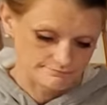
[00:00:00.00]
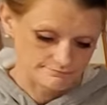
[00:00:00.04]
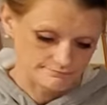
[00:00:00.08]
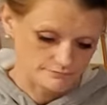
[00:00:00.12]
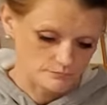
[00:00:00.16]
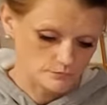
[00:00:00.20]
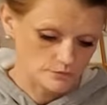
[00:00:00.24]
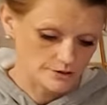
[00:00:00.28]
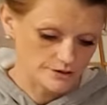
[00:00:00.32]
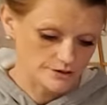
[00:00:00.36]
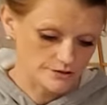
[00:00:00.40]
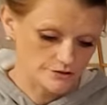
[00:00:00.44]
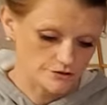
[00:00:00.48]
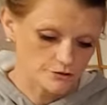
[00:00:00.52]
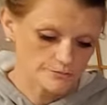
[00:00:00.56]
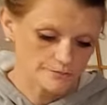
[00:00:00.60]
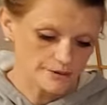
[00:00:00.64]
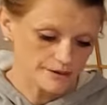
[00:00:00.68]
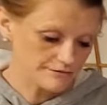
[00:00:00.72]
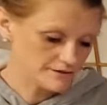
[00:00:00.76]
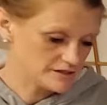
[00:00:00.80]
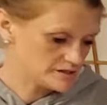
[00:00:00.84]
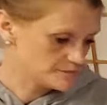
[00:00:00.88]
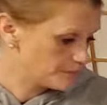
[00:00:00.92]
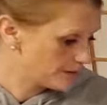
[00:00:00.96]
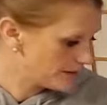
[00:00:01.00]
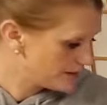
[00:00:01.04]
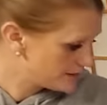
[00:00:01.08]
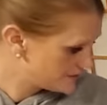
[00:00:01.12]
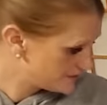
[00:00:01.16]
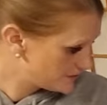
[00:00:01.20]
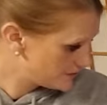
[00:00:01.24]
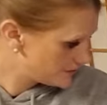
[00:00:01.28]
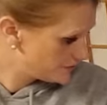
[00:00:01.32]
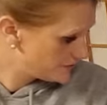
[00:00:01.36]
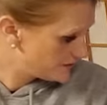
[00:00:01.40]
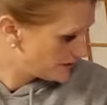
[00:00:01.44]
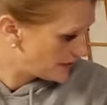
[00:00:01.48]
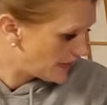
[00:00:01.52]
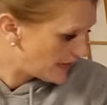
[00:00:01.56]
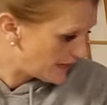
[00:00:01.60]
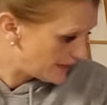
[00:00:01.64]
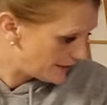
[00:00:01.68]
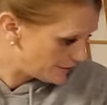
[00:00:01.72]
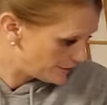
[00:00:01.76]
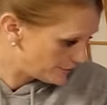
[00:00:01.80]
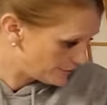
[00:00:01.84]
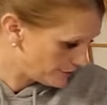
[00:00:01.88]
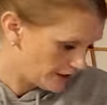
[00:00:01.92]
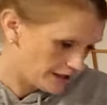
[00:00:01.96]
well, you know my response to the I
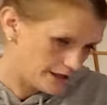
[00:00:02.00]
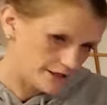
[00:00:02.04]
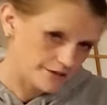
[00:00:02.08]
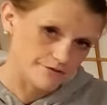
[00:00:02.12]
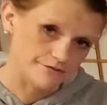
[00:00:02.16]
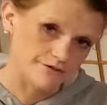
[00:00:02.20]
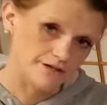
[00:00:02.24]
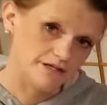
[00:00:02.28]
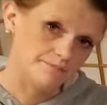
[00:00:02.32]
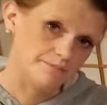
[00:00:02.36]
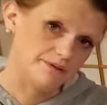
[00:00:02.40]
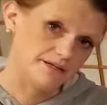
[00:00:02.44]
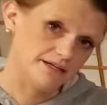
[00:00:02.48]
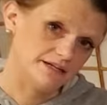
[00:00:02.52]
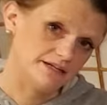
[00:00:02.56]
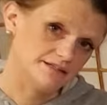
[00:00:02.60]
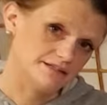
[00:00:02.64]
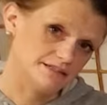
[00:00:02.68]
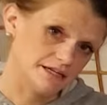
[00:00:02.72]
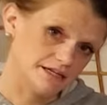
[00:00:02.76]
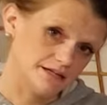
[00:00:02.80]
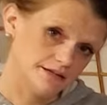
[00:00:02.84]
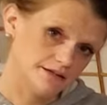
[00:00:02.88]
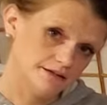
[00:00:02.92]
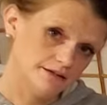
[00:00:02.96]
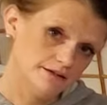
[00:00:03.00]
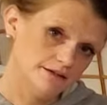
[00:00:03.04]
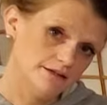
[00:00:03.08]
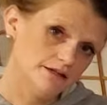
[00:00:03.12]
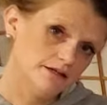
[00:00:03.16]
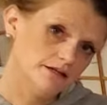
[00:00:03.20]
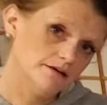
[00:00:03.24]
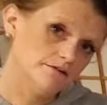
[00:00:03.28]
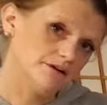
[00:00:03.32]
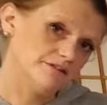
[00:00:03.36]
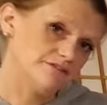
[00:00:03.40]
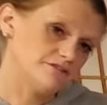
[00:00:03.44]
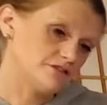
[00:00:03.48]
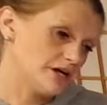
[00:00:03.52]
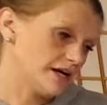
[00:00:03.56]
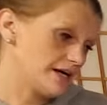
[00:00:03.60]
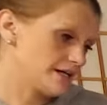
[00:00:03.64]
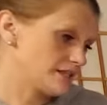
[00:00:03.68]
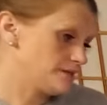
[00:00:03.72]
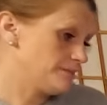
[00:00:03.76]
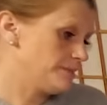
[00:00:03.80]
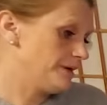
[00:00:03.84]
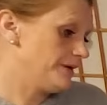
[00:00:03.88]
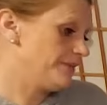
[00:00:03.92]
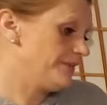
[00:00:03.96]
don't know how to read, because we've
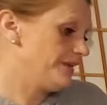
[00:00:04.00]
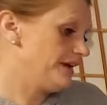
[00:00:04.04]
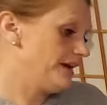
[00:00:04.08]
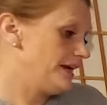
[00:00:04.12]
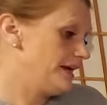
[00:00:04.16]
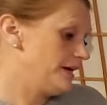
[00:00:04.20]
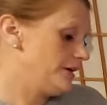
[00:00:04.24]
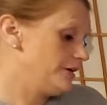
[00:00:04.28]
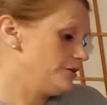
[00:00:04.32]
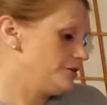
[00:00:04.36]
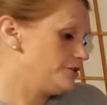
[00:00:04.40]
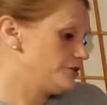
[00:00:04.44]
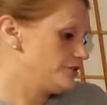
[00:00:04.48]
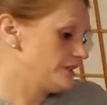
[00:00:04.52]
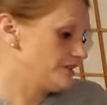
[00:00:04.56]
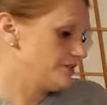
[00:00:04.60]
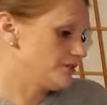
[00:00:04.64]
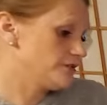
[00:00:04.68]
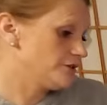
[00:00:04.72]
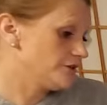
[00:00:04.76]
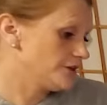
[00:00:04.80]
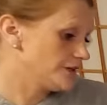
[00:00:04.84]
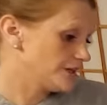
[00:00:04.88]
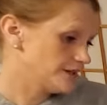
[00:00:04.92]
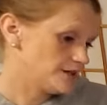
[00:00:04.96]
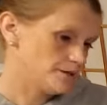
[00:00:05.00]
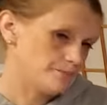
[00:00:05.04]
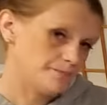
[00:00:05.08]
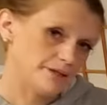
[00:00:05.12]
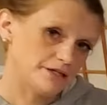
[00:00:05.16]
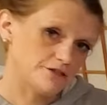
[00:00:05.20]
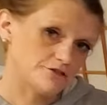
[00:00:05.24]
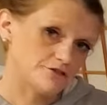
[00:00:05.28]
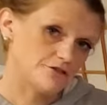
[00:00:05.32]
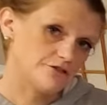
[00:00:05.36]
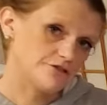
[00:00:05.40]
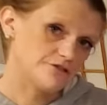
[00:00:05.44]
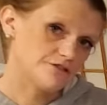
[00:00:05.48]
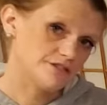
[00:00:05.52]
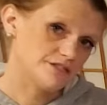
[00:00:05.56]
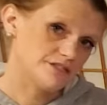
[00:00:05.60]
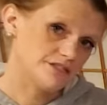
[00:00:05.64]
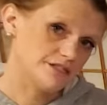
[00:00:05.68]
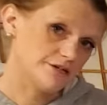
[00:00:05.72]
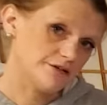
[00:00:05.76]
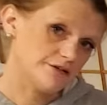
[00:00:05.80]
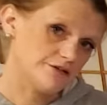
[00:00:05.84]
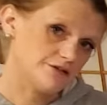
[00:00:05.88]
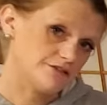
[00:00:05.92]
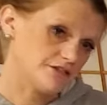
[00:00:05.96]
talked about that, how you just have to look at the pictures and
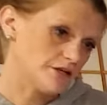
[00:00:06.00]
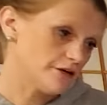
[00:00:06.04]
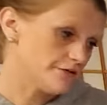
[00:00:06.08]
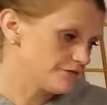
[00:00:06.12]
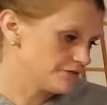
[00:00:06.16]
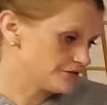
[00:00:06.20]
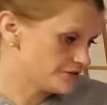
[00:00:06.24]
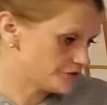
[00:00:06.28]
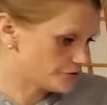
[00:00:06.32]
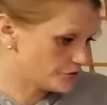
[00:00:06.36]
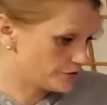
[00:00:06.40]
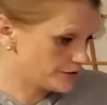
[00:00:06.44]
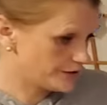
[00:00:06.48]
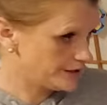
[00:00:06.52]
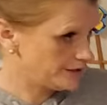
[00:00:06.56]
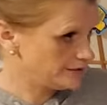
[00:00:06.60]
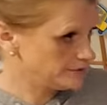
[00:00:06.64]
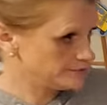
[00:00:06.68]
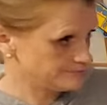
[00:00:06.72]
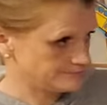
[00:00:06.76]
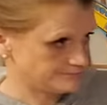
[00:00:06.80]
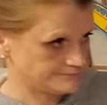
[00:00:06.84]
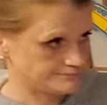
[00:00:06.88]
tell yourself a story.